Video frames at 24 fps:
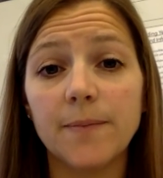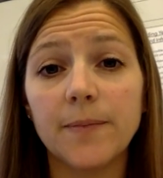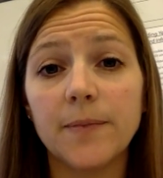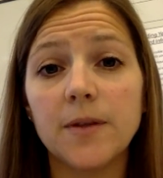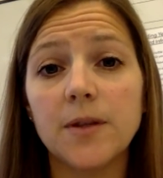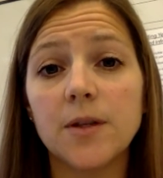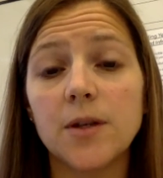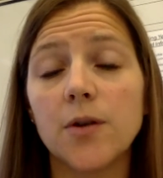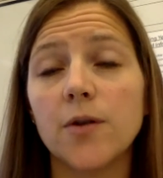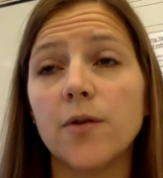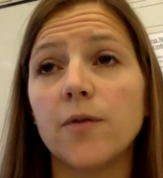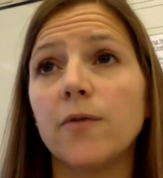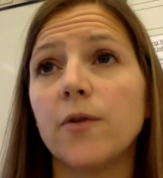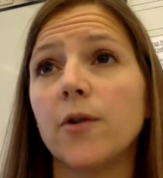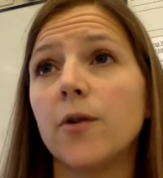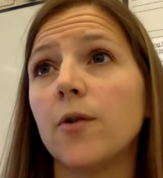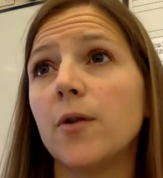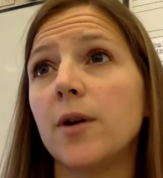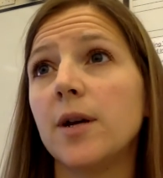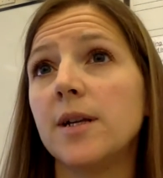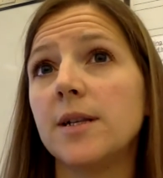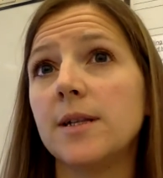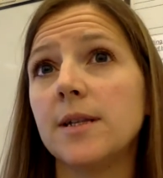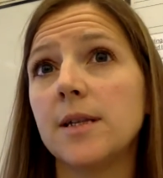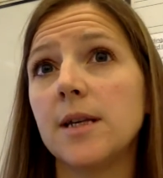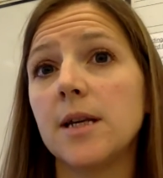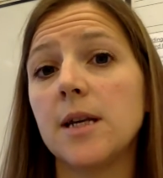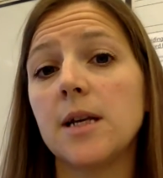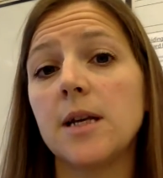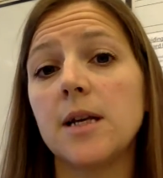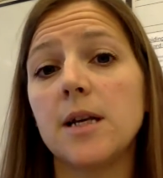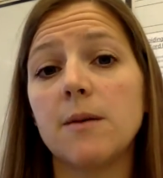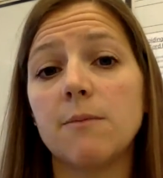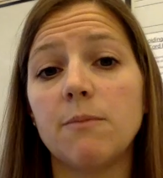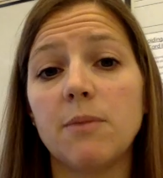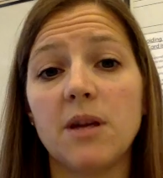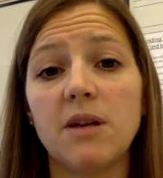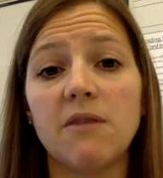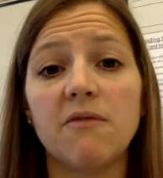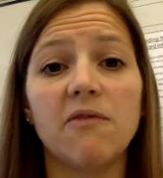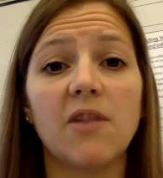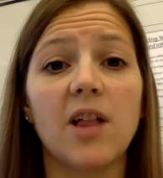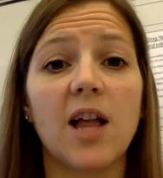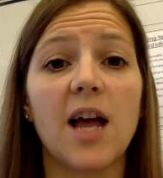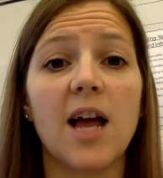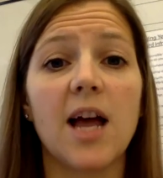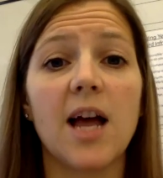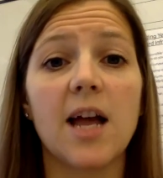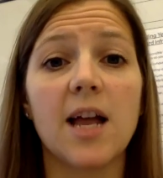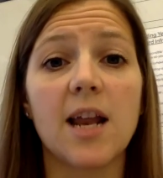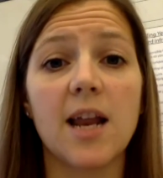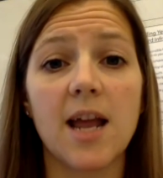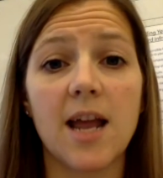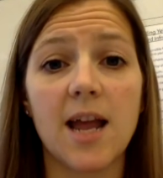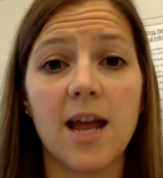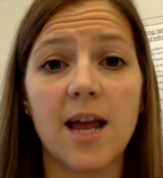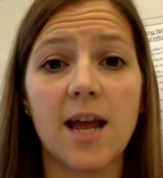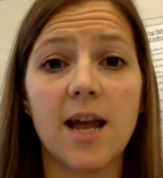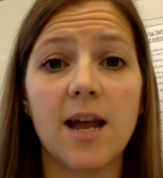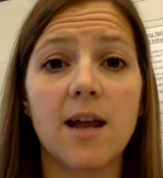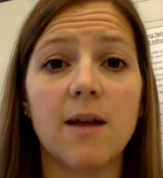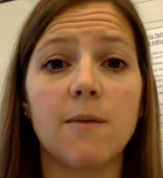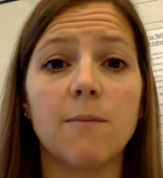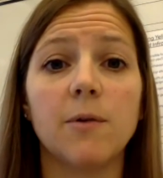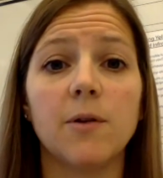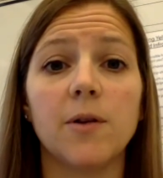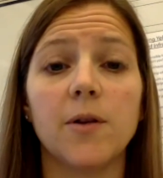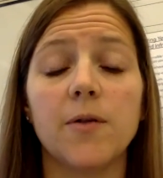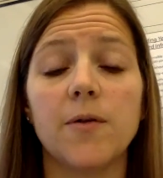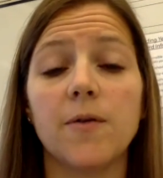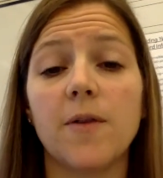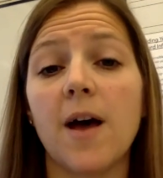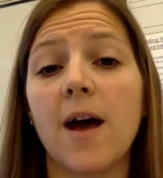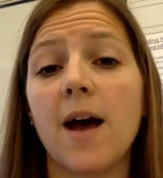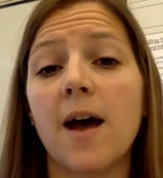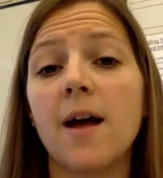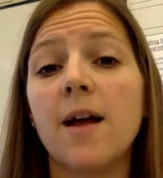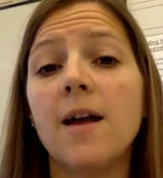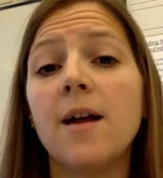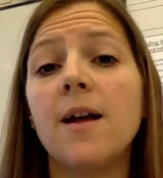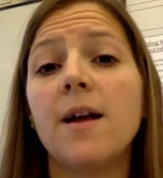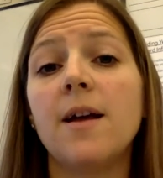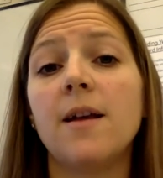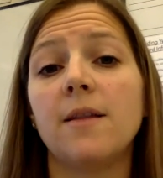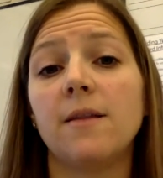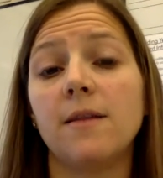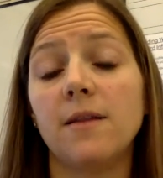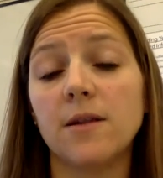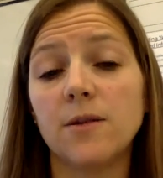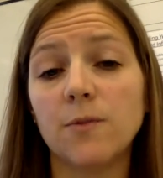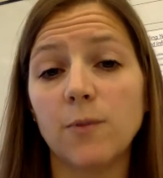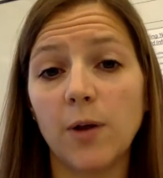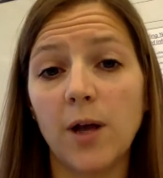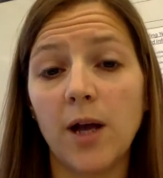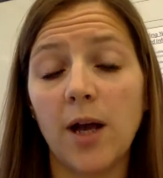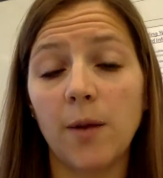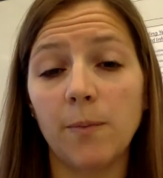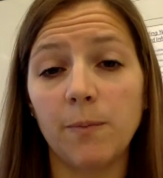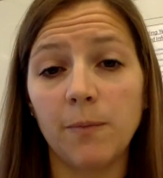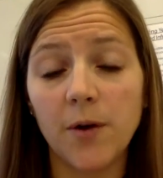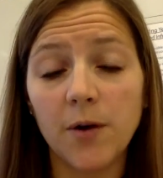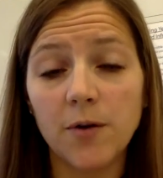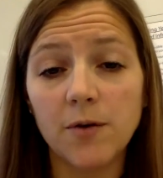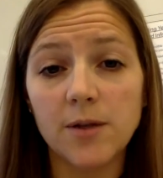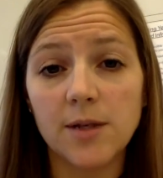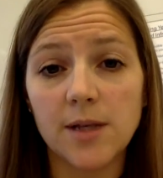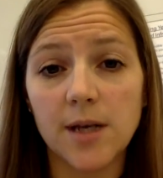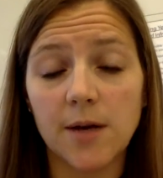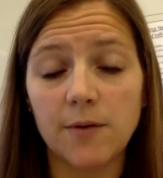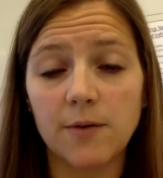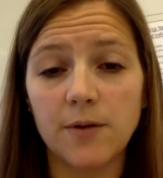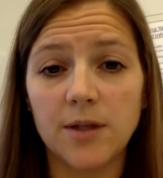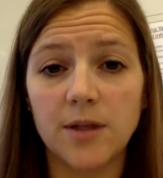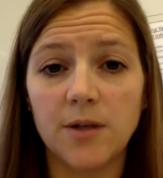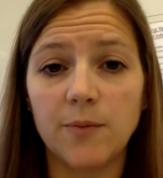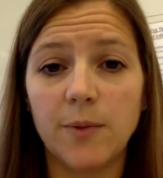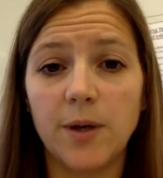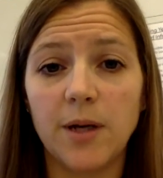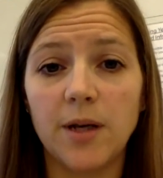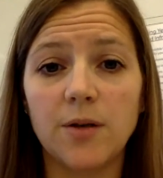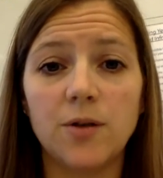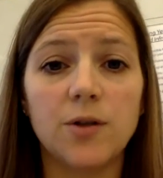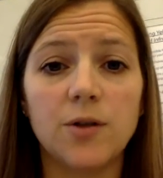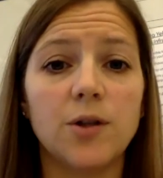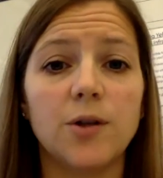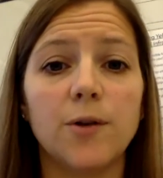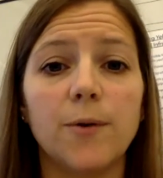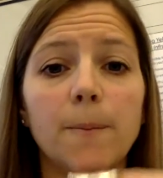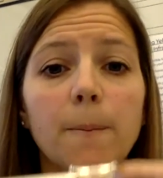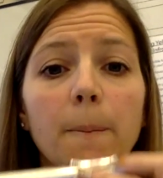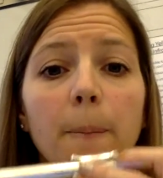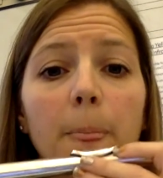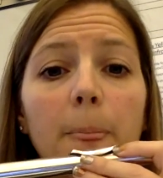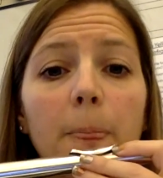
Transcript: So if you're going C, B flat, A, below that, this will help those sounds to be in tune.